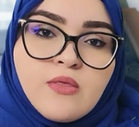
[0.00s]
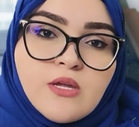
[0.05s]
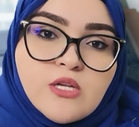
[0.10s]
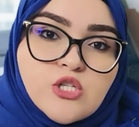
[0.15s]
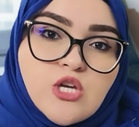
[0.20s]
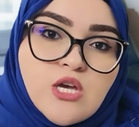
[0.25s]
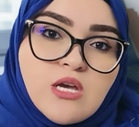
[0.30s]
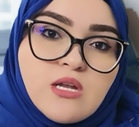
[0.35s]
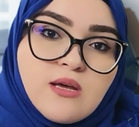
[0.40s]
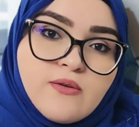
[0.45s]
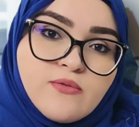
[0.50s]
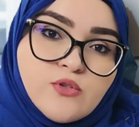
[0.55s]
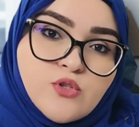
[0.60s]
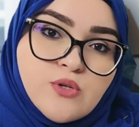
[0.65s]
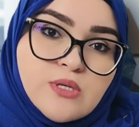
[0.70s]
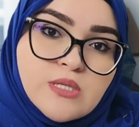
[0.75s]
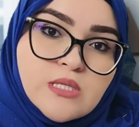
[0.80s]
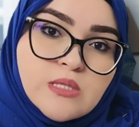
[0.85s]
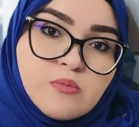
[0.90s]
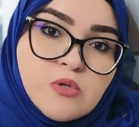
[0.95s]
The chain of
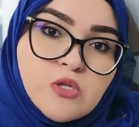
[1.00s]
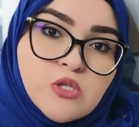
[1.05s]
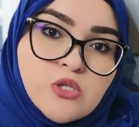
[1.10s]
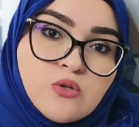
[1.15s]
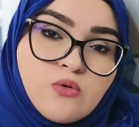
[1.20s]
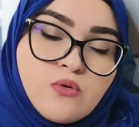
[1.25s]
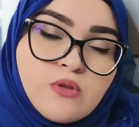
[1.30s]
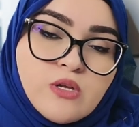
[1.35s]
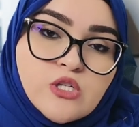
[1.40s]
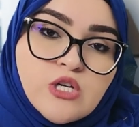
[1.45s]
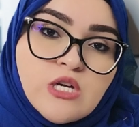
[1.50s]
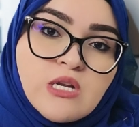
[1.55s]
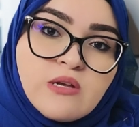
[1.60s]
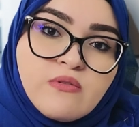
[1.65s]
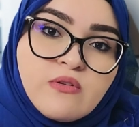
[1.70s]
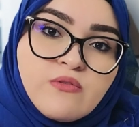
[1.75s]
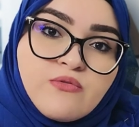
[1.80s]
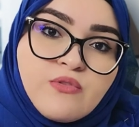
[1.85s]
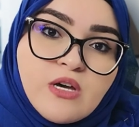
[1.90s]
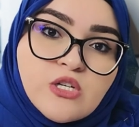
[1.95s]
transmission or the chain
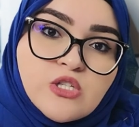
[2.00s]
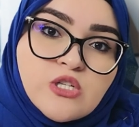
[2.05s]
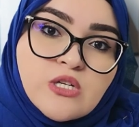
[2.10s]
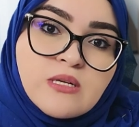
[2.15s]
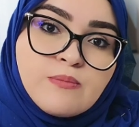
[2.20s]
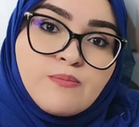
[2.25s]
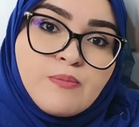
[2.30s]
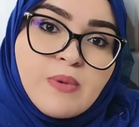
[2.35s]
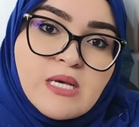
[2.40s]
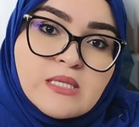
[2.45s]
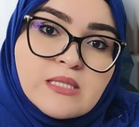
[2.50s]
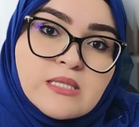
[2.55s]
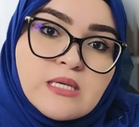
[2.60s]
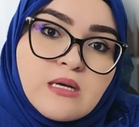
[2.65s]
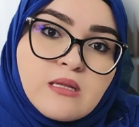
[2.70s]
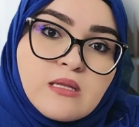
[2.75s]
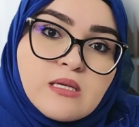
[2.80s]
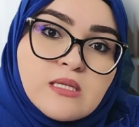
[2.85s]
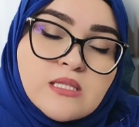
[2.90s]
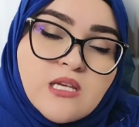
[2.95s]
of infection
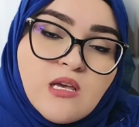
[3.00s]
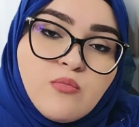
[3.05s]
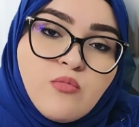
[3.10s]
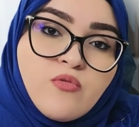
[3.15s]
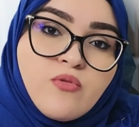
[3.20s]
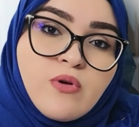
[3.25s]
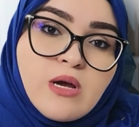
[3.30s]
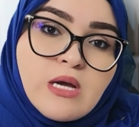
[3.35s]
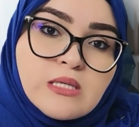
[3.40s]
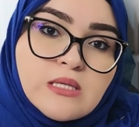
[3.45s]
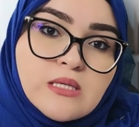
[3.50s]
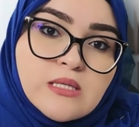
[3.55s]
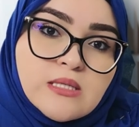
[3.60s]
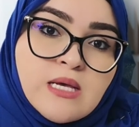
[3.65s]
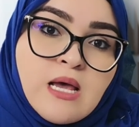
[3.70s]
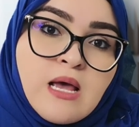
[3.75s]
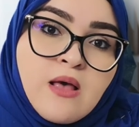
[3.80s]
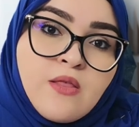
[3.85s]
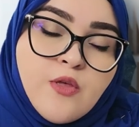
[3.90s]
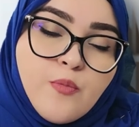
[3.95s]
basically
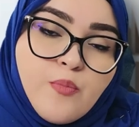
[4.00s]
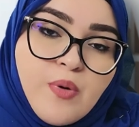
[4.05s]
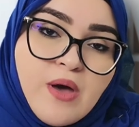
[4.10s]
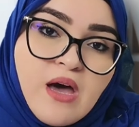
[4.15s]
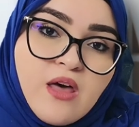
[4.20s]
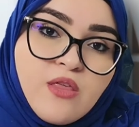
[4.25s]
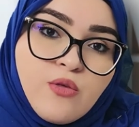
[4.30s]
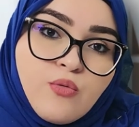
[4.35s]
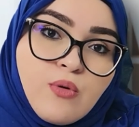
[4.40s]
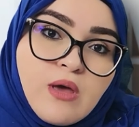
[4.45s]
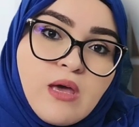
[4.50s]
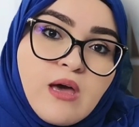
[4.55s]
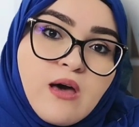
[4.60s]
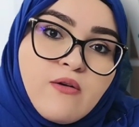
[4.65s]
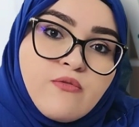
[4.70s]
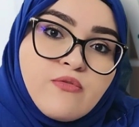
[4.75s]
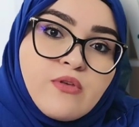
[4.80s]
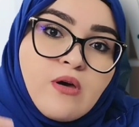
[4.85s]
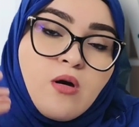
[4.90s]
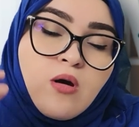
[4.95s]
summarizes the pathway
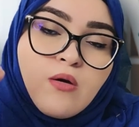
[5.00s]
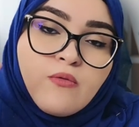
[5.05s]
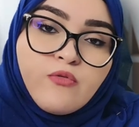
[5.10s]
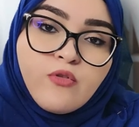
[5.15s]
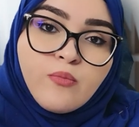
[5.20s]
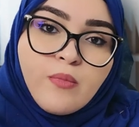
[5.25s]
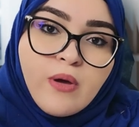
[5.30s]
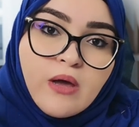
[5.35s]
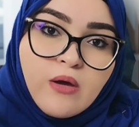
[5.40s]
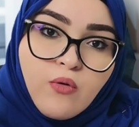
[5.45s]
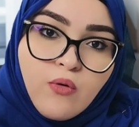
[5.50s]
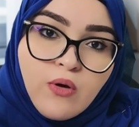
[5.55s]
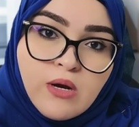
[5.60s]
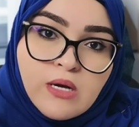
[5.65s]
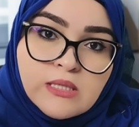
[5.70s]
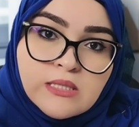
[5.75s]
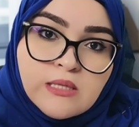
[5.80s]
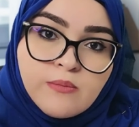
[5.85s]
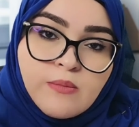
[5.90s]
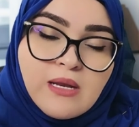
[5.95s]
of the harmful
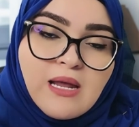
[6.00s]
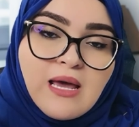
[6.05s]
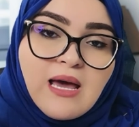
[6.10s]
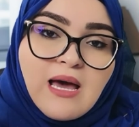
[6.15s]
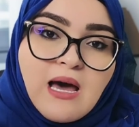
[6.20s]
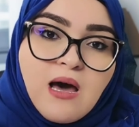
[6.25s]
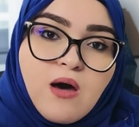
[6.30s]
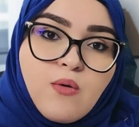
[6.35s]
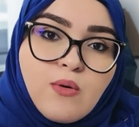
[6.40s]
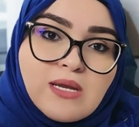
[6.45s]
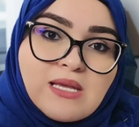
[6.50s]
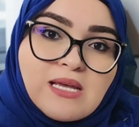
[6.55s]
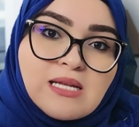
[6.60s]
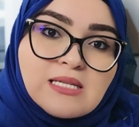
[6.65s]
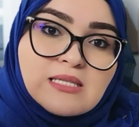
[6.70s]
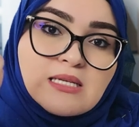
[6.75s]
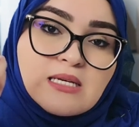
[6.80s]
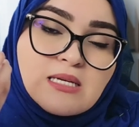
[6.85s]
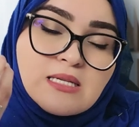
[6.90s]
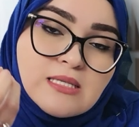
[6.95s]
microorganism and how it
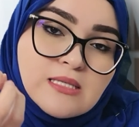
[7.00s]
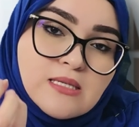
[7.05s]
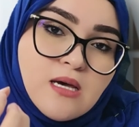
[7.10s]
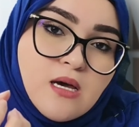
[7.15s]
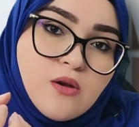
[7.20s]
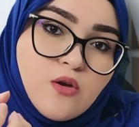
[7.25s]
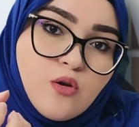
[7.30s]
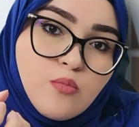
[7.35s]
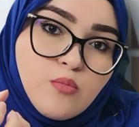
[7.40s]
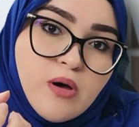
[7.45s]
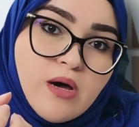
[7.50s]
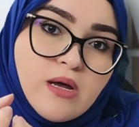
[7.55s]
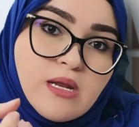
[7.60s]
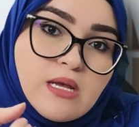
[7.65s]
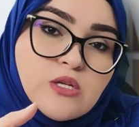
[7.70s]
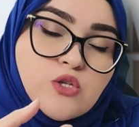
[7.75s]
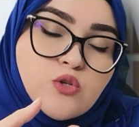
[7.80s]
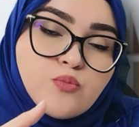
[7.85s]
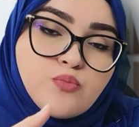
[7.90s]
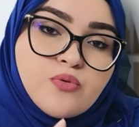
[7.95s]
gets inside your
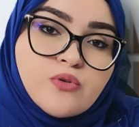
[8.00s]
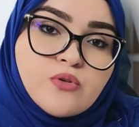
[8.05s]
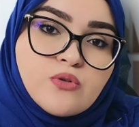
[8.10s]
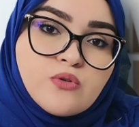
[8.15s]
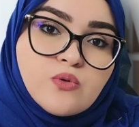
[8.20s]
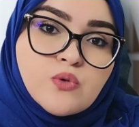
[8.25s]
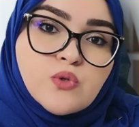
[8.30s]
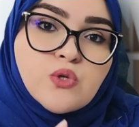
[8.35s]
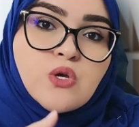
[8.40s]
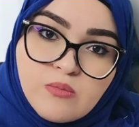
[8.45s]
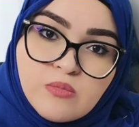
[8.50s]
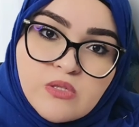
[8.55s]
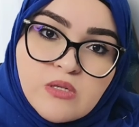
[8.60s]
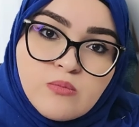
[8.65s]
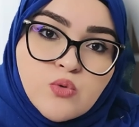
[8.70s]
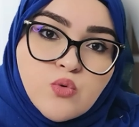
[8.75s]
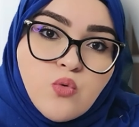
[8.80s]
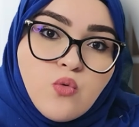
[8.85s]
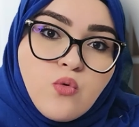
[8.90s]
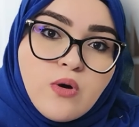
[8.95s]
body to produce
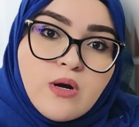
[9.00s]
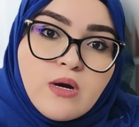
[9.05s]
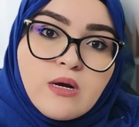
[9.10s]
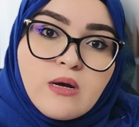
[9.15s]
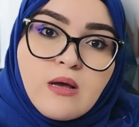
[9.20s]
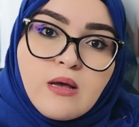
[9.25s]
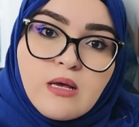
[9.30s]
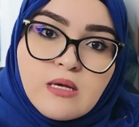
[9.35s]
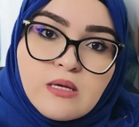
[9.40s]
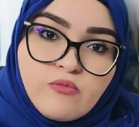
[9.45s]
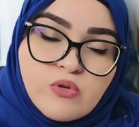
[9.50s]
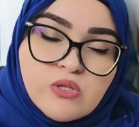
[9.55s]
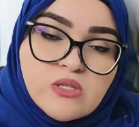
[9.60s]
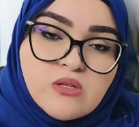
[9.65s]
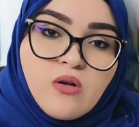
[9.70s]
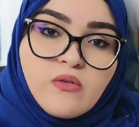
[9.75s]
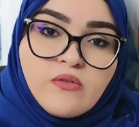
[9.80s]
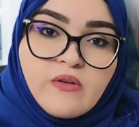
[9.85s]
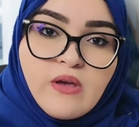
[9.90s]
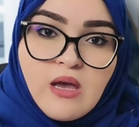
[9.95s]
symptoms or
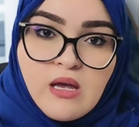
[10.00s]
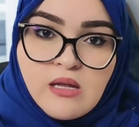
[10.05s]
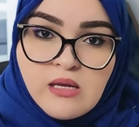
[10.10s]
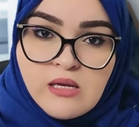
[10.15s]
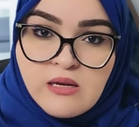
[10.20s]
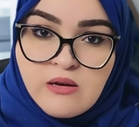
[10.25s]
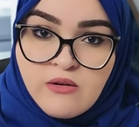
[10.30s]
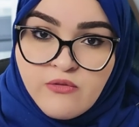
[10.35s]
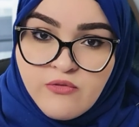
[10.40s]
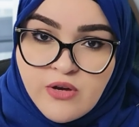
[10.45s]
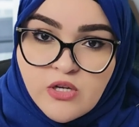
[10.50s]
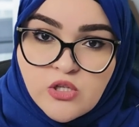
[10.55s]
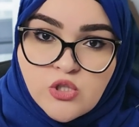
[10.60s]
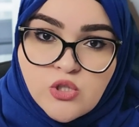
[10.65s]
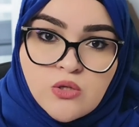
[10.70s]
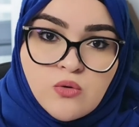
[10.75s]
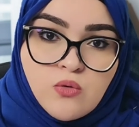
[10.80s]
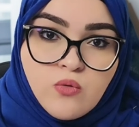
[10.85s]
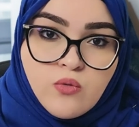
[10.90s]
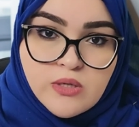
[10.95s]
result in
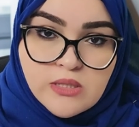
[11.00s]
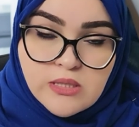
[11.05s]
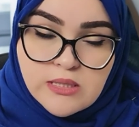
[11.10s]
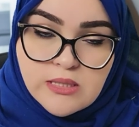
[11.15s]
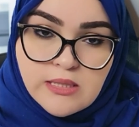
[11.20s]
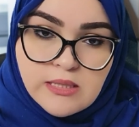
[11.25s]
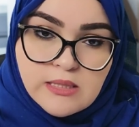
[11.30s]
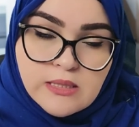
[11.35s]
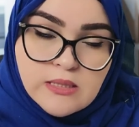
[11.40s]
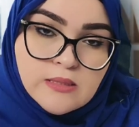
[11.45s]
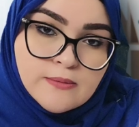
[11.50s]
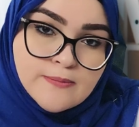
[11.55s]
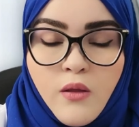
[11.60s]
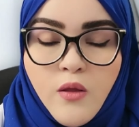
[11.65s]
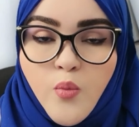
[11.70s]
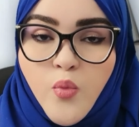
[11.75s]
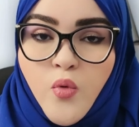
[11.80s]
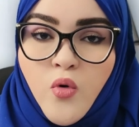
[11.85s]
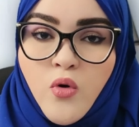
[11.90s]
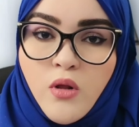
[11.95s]
infection or disease.
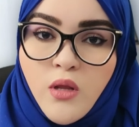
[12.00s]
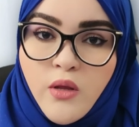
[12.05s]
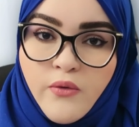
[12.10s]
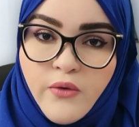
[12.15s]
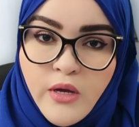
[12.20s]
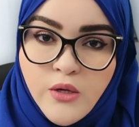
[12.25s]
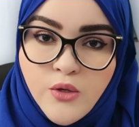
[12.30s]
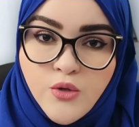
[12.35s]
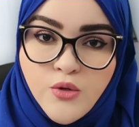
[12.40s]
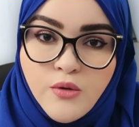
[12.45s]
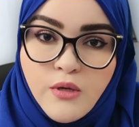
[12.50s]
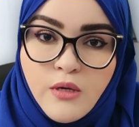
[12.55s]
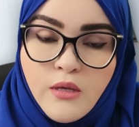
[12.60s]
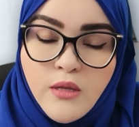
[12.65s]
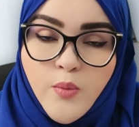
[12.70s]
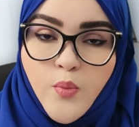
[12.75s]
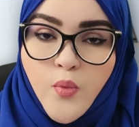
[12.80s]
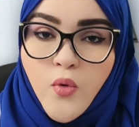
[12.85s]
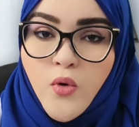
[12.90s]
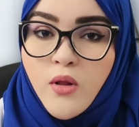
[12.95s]
The portal of entry,
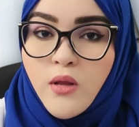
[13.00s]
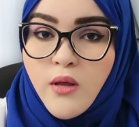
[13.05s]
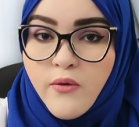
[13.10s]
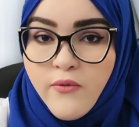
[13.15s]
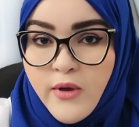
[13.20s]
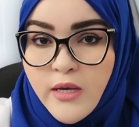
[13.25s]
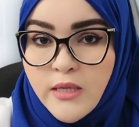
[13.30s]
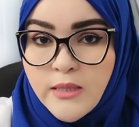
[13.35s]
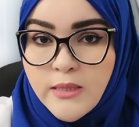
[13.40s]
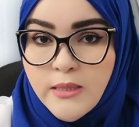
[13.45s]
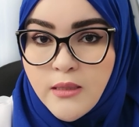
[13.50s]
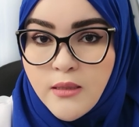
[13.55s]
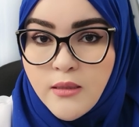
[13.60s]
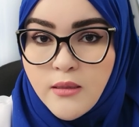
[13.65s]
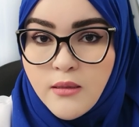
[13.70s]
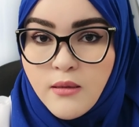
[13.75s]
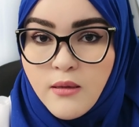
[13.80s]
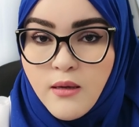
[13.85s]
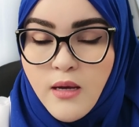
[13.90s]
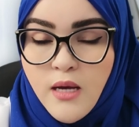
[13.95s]
the portal of
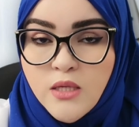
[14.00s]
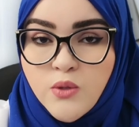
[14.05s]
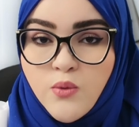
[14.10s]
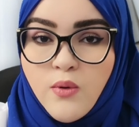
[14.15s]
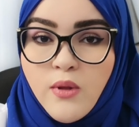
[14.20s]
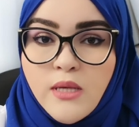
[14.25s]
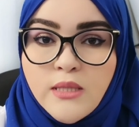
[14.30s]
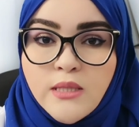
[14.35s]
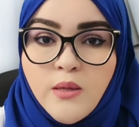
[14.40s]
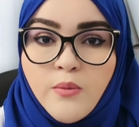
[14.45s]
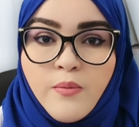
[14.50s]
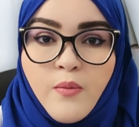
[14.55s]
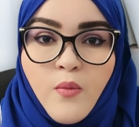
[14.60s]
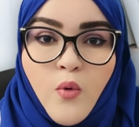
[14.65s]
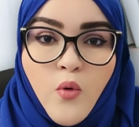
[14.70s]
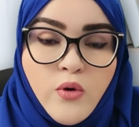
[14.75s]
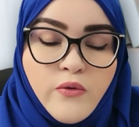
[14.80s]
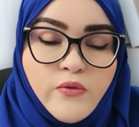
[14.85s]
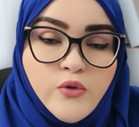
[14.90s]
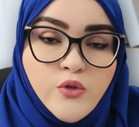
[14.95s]
exit, as well as the
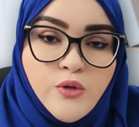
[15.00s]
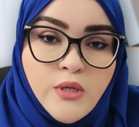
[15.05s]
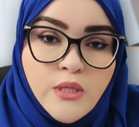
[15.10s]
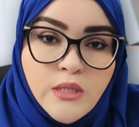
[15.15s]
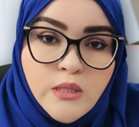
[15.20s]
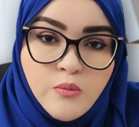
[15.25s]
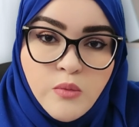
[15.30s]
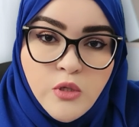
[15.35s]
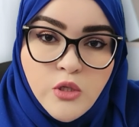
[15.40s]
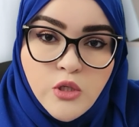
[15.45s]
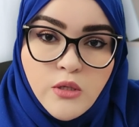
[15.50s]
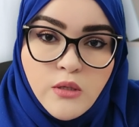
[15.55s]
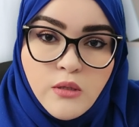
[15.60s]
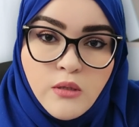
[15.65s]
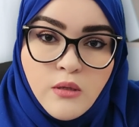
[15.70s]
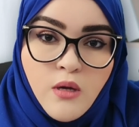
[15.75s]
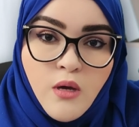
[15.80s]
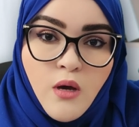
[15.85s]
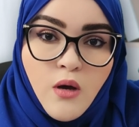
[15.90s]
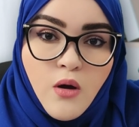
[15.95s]
mode of
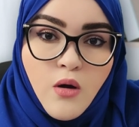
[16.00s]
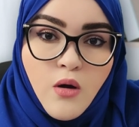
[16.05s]
transmission